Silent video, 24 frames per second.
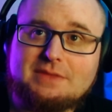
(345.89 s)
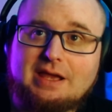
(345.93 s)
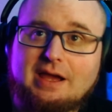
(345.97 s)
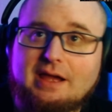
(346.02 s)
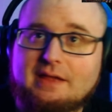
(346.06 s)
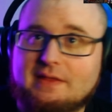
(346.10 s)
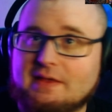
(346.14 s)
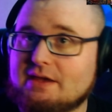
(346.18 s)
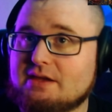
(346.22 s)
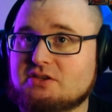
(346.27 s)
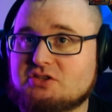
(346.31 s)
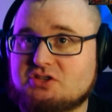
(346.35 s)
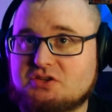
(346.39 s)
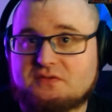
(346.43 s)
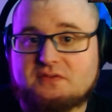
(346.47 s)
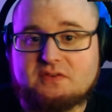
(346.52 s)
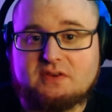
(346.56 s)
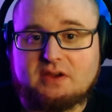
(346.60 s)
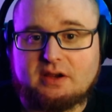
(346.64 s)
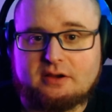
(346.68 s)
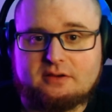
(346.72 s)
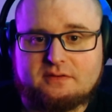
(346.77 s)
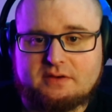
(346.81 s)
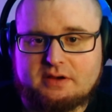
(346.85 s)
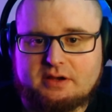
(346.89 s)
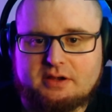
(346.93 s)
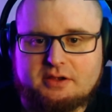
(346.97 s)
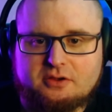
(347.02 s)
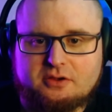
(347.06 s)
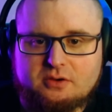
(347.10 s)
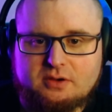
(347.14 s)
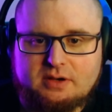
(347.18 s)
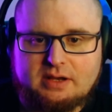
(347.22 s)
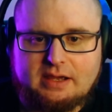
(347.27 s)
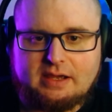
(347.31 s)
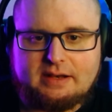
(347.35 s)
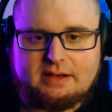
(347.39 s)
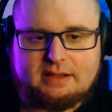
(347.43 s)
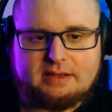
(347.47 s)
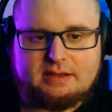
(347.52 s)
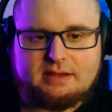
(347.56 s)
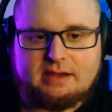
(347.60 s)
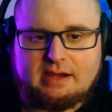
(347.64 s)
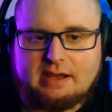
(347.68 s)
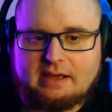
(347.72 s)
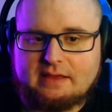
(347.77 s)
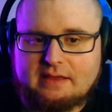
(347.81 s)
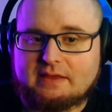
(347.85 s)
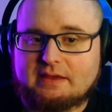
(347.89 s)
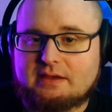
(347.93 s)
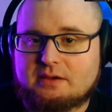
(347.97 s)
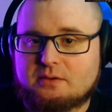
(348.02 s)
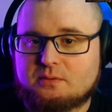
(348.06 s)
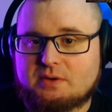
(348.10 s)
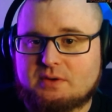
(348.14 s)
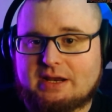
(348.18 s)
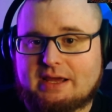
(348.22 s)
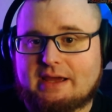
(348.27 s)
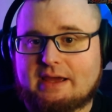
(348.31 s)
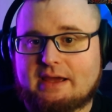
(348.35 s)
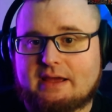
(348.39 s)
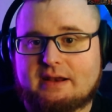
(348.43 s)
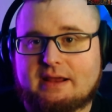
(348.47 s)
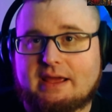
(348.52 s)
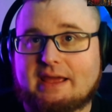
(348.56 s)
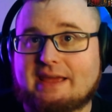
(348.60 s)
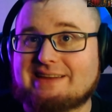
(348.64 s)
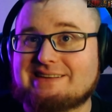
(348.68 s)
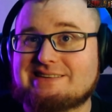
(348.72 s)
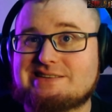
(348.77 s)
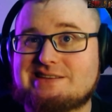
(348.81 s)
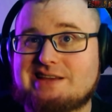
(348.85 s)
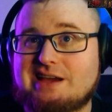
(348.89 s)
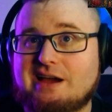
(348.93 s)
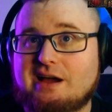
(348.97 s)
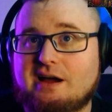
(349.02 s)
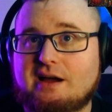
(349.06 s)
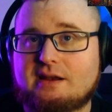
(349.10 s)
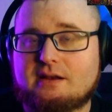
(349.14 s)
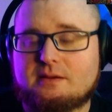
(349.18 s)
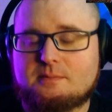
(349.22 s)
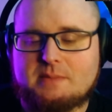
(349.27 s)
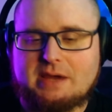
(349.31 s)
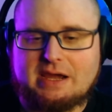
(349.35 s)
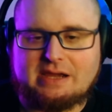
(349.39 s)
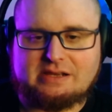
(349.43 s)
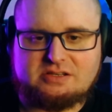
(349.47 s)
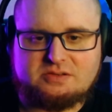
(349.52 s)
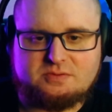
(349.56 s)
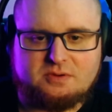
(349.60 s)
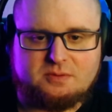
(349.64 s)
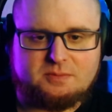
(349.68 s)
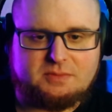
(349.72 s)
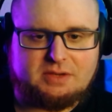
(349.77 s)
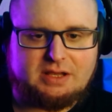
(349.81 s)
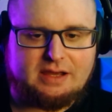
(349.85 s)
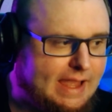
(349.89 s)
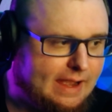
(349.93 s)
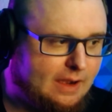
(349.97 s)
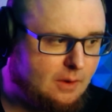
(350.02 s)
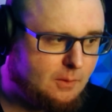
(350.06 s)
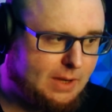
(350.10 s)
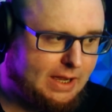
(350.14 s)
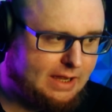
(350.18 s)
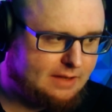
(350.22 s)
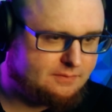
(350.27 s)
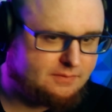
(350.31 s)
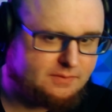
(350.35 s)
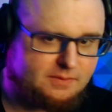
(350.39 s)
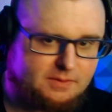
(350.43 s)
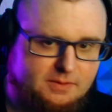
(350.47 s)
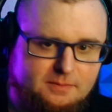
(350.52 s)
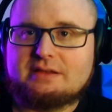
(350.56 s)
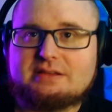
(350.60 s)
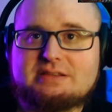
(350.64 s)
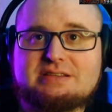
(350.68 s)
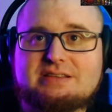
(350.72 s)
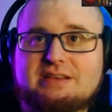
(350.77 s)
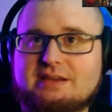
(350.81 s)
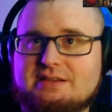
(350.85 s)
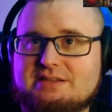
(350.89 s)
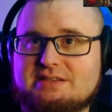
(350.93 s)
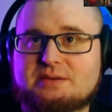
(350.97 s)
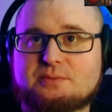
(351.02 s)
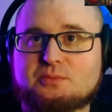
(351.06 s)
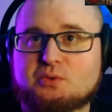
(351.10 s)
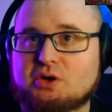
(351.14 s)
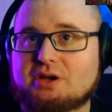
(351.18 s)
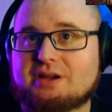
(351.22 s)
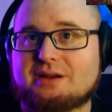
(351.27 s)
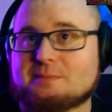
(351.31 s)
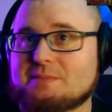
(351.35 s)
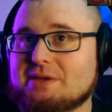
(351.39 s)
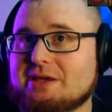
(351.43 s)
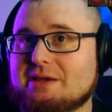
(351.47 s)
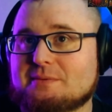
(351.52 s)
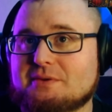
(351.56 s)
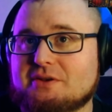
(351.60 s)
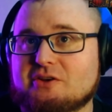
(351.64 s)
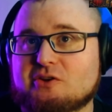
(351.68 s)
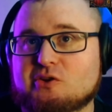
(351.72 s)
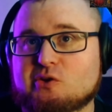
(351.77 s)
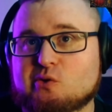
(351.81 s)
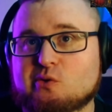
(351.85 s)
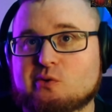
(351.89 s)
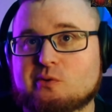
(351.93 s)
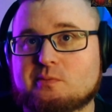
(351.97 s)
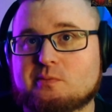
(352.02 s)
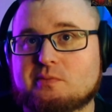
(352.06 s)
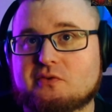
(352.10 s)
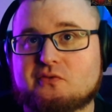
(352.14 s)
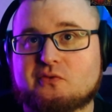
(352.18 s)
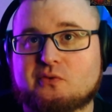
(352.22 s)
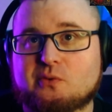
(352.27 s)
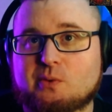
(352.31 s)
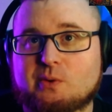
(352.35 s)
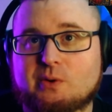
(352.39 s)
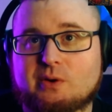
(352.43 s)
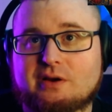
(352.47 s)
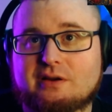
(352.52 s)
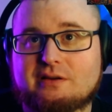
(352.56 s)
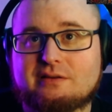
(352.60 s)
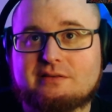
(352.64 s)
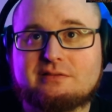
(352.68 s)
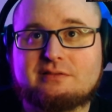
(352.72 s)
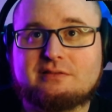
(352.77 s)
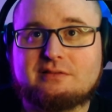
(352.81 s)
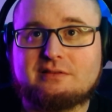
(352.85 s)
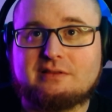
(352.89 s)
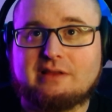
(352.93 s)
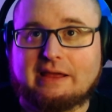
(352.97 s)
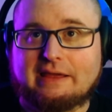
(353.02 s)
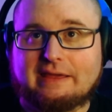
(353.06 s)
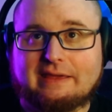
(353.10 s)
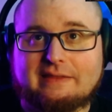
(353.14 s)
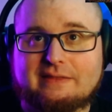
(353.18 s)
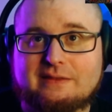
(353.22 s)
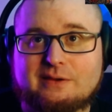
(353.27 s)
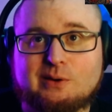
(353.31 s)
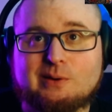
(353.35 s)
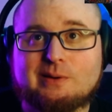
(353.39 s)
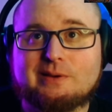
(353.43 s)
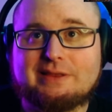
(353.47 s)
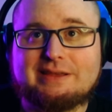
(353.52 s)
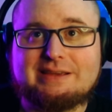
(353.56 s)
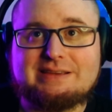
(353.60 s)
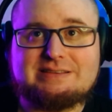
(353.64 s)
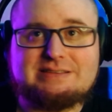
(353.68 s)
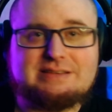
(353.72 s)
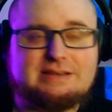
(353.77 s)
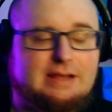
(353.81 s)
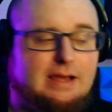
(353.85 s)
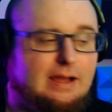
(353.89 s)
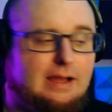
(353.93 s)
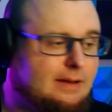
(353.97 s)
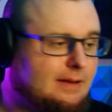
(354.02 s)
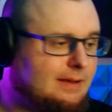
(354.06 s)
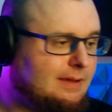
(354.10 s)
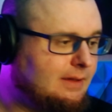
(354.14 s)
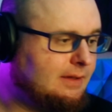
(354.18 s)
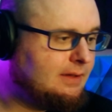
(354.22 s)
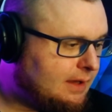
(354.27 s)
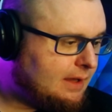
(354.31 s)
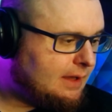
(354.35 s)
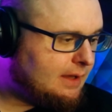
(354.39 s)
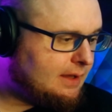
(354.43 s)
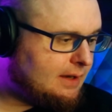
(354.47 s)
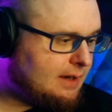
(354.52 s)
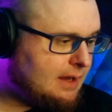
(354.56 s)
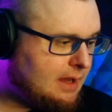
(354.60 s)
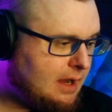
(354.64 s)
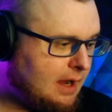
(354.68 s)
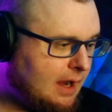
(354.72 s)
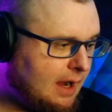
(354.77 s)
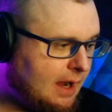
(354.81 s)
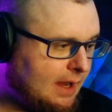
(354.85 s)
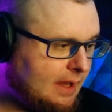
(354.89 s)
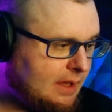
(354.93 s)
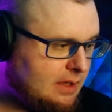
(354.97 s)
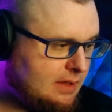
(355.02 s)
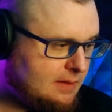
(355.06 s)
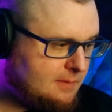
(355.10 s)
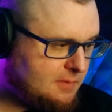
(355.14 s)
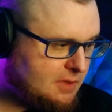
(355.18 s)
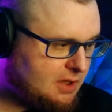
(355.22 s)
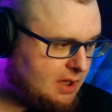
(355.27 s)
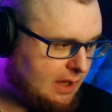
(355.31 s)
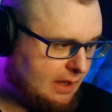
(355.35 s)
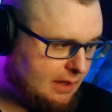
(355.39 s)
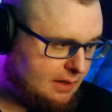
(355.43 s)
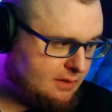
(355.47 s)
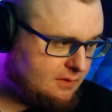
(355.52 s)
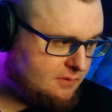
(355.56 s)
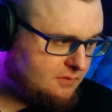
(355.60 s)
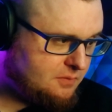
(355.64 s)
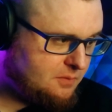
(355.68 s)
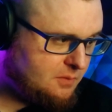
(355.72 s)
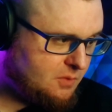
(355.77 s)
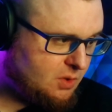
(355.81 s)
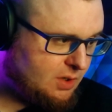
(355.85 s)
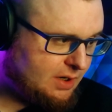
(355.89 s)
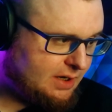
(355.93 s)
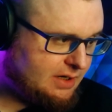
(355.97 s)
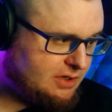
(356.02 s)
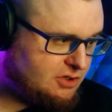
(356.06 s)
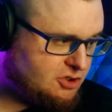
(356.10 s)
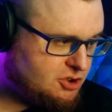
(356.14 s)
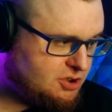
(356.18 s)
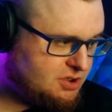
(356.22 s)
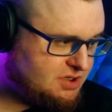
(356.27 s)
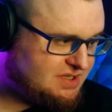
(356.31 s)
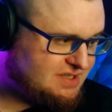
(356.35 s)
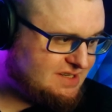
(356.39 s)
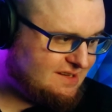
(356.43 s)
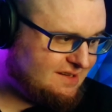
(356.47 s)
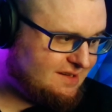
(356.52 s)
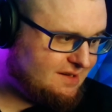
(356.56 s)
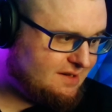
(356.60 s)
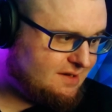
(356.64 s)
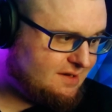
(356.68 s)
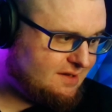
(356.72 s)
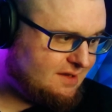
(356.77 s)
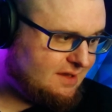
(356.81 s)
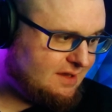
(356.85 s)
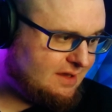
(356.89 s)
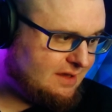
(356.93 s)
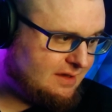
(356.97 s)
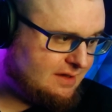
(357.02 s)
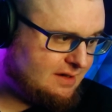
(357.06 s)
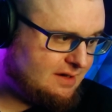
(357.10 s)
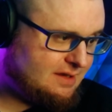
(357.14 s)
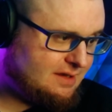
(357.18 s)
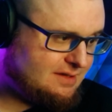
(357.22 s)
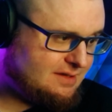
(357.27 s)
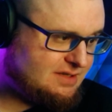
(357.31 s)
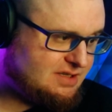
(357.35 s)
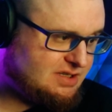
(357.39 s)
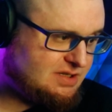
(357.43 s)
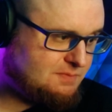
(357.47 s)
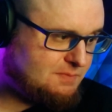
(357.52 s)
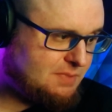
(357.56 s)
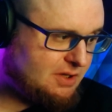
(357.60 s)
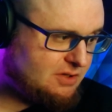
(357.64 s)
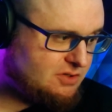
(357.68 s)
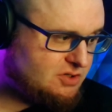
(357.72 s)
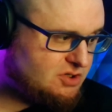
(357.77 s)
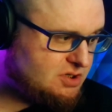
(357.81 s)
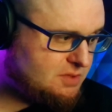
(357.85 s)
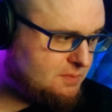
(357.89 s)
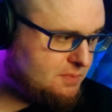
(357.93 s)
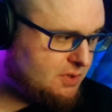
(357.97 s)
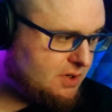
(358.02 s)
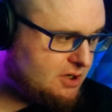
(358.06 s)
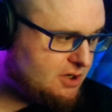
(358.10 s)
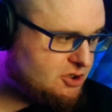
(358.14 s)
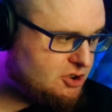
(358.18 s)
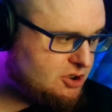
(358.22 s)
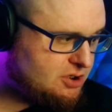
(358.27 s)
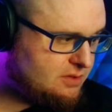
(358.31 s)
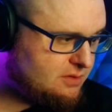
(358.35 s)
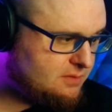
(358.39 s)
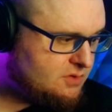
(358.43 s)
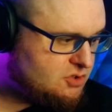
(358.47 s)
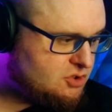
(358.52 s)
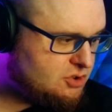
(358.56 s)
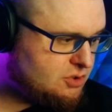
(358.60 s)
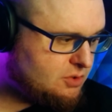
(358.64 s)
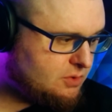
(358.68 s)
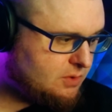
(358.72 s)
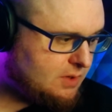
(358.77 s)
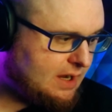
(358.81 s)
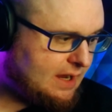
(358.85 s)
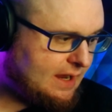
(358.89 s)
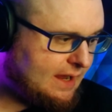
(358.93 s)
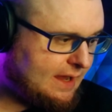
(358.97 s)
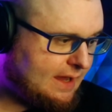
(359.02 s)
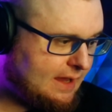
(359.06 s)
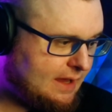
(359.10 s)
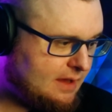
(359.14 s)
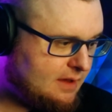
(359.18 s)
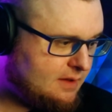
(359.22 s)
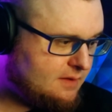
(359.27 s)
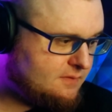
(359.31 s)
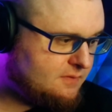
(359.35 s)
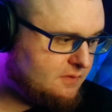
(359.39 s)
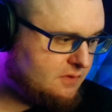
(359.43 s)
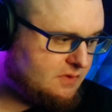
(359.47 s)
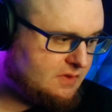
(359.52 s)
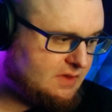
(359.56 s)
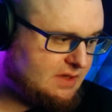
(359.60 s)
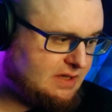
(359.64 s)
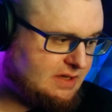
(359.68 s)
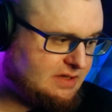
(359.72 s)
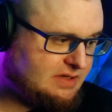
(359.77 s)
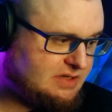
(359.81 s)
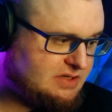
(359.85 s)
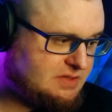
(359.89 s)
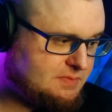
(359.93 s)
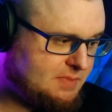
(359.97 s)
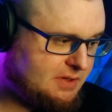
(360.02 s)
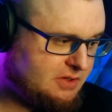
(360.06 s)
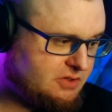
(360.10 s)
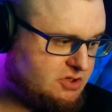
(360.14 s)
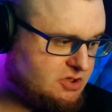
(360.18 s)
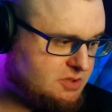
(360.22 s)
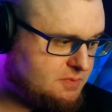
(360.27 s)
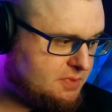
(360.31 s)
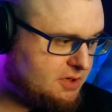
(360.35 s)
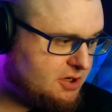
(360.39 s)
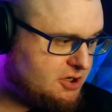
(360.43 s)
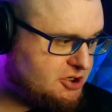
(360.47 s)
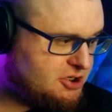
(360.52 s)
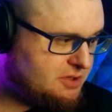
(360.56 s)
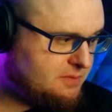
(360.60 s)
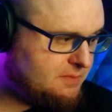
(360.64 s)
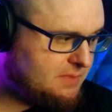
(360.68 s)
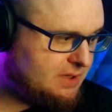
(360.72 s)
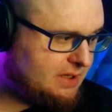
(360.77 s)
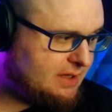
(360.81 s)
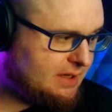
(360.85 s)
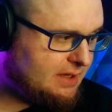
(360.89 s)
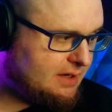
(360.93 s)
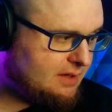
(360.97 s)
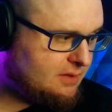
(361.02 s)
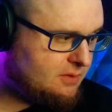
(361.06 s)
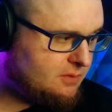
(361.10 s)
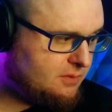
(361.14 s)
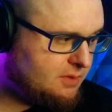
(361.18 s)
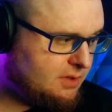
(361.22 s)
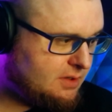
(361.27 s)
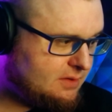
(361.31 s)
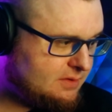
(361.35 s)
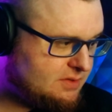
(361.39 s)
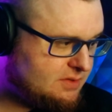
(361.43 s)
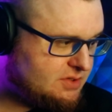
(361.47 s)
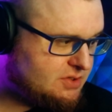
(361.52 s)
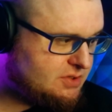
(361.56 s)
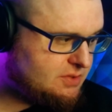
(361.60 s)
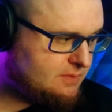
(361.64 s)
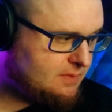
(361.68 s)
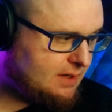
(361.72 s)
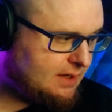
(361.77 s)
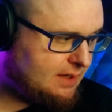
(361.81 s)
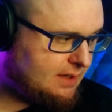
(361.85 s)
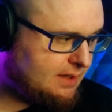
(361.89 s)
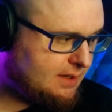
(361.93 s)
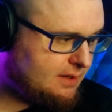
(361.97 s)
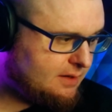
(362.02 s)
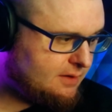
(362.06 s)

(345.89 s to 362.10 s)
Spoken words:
I think it's a very, very good idea. I think it would add a ton of maximum life. However, it's not something we're going to be able to do before, like at the earliest 90. And I am kind of more interested in spell suppression. So I have the spell suppression mechanical nodes right here,